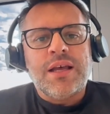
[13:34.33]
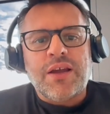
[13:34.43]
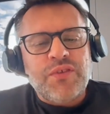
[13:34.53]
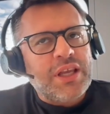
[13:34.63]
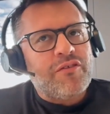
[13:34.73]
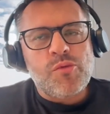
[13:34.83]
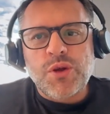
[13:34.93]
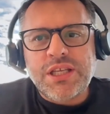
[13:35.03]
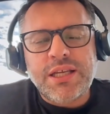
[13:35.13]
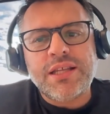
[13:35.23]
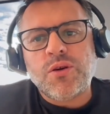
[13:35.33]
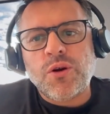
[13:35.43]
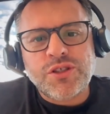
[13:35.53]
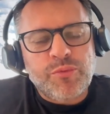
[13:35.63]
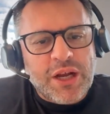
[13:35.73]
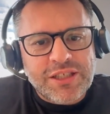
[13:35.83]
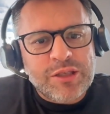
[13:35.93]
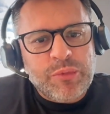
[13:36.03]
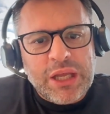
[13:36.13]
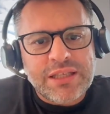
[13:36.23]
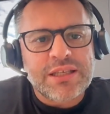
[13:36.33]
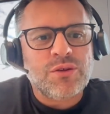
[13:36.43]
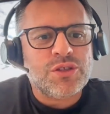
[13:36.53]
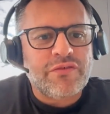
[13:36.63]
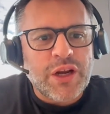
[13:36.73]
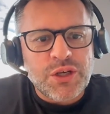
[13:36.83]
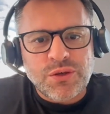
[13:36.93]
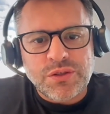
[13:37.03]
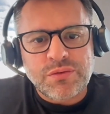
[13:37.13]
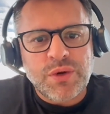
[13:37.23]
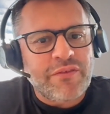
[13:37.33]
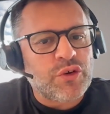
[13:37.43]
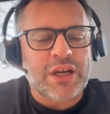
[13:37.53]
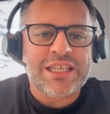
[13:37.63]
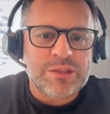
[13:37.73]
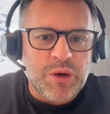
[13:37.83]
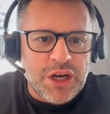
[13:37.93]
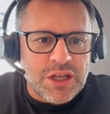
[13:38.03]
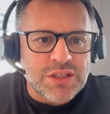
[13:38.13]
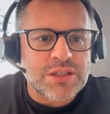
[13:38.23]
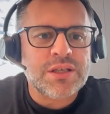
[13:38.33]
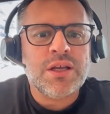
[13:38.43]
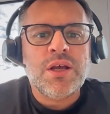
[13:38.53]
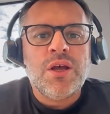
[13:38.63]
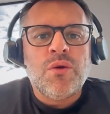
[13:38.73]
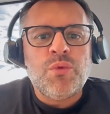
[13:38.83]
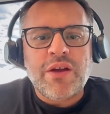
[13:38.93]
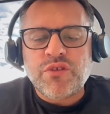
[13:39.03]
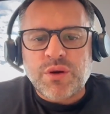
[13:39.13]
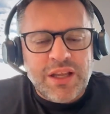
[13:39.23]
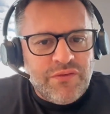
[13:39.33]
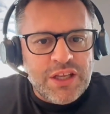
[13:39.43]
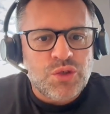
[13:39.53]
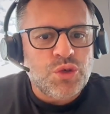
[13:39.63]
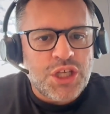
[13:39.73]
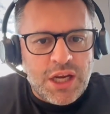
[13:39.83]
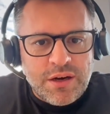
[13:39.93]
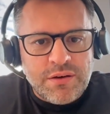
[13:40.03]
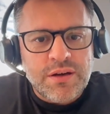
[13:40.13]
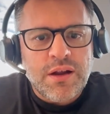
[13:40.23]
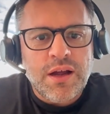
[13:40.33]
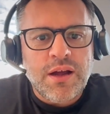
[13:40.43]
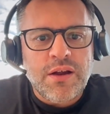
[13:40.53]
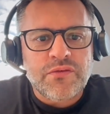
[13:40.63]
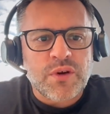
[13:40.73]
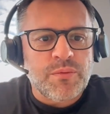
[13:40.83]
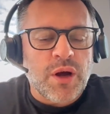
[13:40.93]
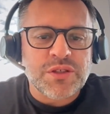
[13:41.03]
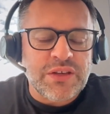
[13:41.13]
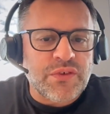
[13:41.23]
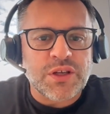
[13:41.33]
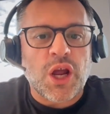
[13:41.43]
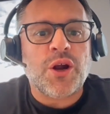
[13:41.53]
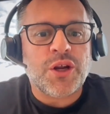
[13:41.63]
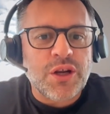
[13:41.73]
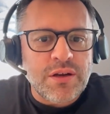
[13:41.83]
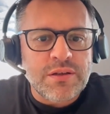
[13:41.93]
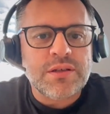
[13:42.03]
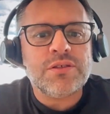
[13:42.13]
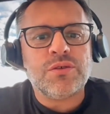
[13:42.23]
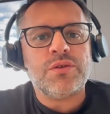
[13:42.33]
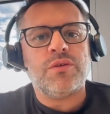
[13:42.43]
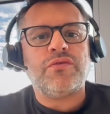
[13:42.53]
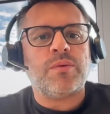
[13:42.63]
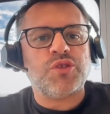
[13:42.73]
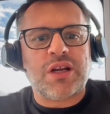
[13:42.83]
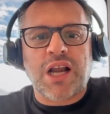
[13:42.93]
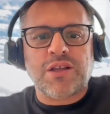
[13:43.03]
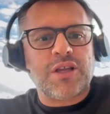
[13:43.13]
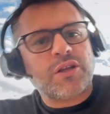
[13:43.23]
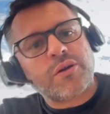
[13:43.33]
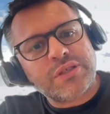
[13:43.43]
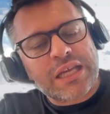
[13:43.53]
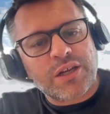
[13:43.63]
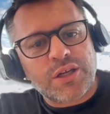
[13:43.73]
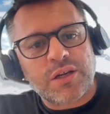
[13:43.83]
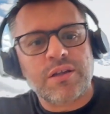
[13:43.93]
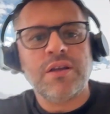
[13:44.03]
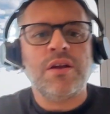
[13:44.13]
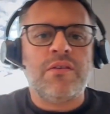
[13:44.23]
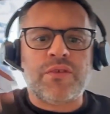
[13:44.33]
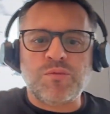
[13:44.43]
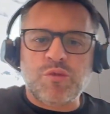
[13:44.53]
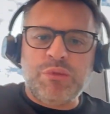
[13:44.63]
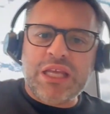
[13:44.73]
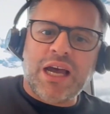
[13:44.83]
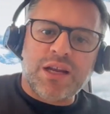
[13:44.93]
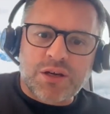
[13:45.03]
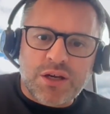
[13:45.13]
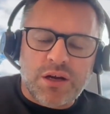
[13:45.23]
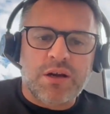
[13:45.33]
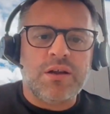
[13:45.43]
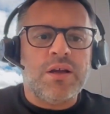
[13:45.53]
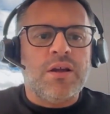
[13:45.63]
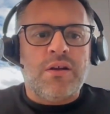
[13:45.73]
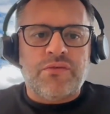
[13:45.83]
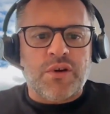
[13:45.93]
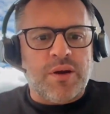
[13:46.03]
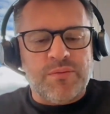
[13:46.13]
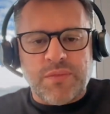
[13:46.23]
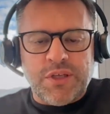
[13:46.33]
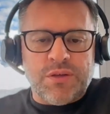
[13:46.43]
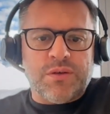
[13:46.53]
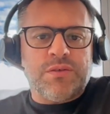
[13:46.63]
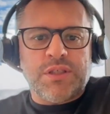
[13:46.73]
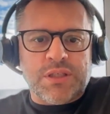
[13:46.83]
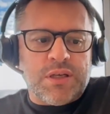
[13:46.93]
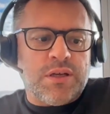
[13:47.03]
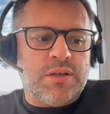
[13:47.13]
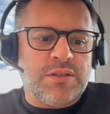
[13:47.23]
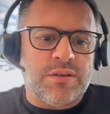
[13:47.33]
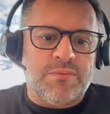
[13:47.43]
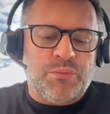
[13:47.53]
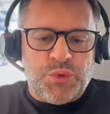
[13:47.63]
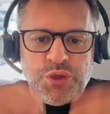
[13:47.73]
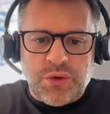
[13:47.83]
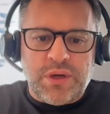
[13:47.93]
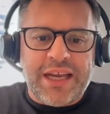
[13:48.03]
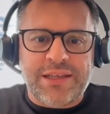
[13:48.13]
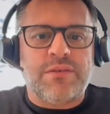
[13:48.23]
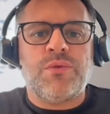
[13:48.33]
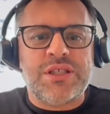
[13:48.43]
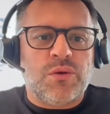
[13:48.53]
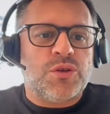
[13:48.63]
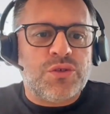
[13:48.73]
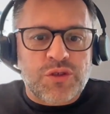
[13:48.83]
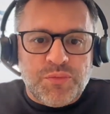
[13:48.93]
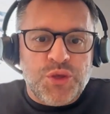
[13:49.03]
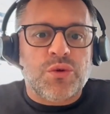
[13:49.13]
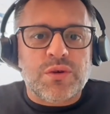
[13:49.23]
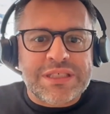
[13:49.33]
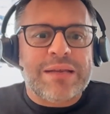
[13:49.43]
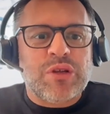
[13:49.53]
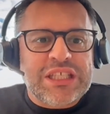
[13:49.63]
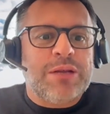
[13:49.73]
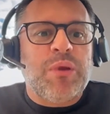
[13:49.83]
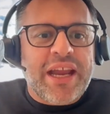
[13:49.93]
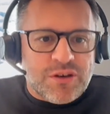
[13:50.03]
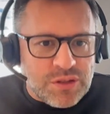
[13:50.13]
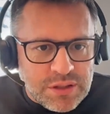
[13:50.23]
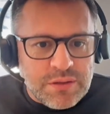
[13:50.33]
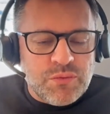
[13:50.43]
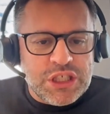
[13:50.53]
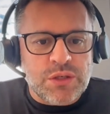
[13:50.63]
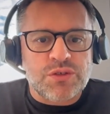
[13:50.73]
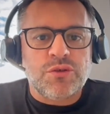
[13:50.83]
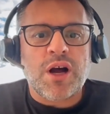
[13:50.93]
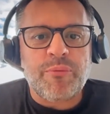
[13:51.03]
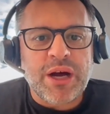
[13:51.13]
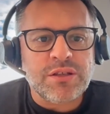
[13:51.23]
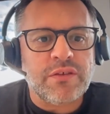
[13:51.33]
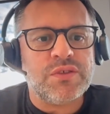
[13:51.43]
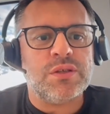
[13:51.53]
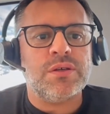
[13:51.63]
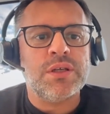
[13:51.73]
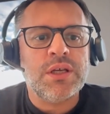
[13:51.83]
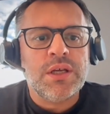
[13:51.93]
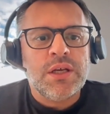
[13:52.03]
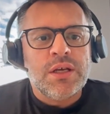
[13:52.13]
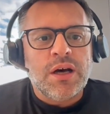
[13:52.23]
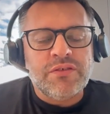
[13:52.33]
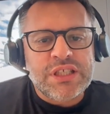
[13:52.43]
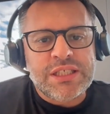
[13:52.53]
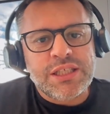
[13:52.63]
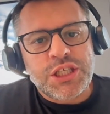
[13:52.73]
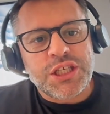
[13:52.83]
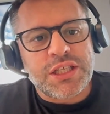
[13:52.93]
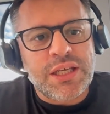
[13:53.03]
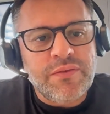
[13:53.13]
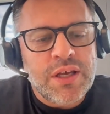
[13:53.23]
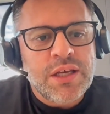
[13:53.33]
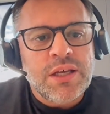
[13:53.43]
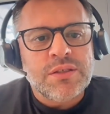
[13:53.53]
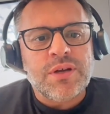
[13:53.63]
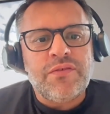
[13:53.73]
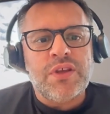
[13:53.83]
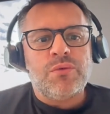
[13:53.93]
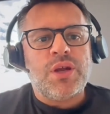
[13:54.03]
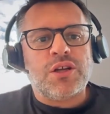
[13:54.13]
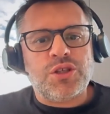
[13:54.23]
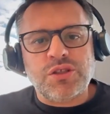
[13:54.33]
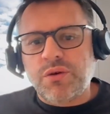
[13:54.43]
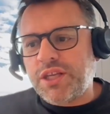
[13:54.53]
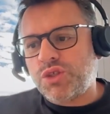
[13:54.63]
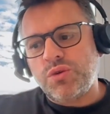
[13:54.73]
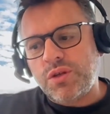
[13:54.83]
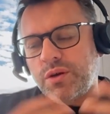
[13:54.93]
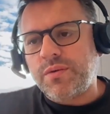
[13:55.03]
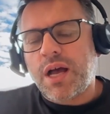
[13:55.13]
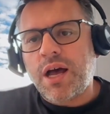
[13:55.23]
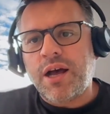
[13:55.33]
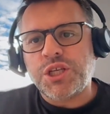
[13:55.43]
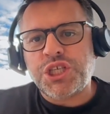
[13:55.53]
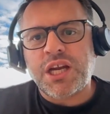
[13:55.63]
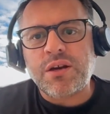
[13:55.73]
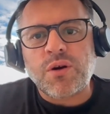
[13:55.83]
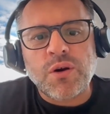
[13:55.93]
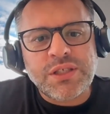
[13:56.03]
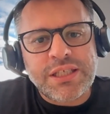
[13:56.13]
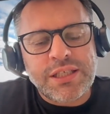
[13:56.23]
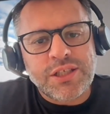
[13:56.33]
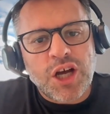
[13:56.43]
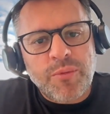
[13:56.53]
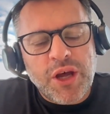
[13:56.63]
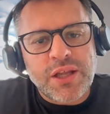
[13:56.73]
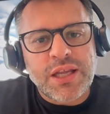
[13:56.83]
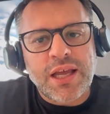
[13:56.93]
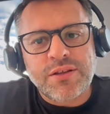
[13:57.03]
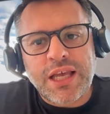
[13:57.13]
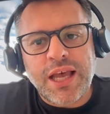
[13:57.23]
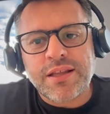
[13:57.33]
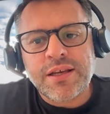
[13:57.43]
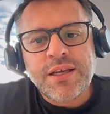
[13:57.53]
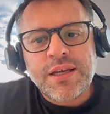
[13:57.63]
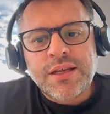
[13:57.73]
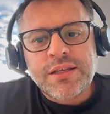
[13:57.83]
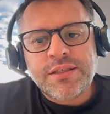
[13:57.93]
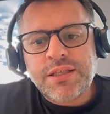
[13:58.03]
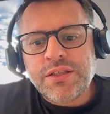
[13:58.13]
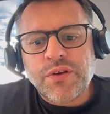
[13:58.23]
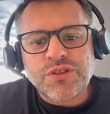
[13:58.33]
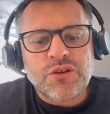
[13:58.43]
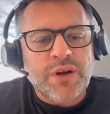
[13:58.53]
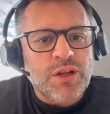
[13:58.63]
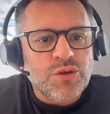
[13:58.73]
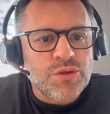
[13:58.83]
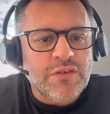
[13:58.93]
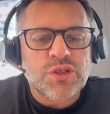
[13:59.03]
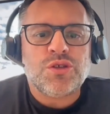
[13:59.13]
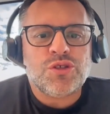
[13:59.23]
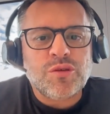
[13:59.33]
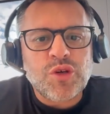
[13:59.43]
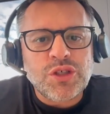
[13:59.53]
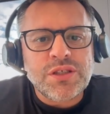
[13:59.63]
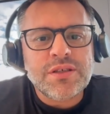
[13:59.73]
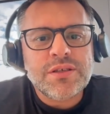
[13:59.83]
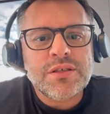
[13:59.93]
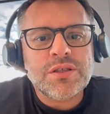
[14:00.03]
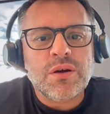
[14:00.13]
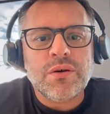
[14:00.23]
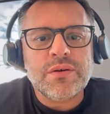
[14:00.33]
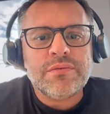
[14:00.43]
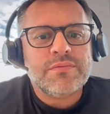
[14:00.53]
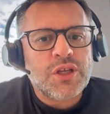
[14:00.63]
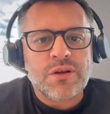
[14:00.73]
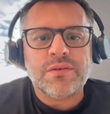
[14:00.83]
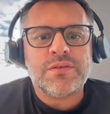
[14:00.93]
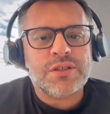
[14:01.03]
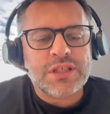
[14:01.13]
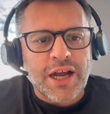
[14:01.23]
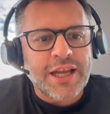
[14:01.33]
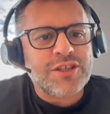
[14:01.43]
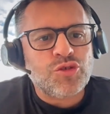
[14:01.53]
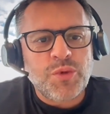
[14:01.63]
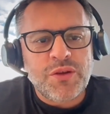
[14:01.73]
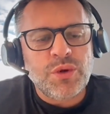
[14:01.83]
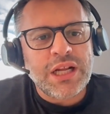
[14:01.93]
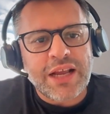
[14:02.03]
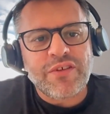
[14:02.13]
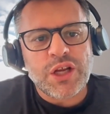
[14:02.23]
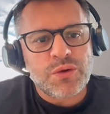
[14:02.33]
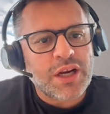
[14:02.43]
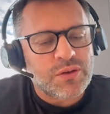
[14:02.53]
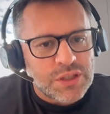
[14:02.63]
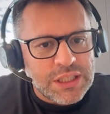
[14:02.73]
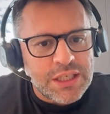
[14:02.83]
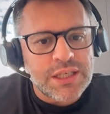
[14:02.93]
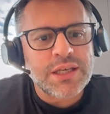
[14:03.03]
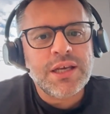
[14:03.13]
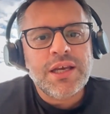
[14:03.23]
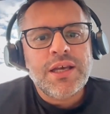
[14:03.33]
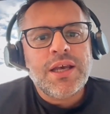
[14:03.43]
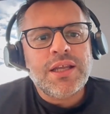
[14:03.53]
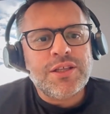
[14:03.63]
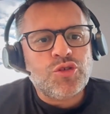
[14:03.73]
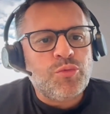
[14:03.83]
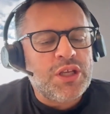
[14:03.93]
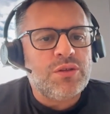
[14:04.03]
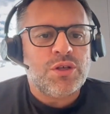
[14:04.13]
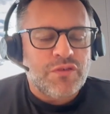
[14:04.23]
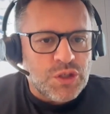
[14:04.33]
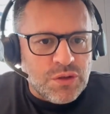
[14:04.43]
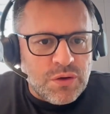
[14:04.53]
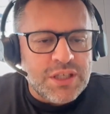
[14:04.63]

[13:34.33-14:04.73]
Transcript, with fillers: I think everybody and all the participants and all the vendors, we have great experience. We have great thing to share uh, from our different angle. So you know, from the cloud service angle, from the BI angle, from you know the the pure like with also the pure semantic players, which also are part of the of this initiative. So I think we are just going to you know uh, share all this in common. And again, this is for the greater good of the customers. So you know the target is to be really like vendor agnostic it need to be universal.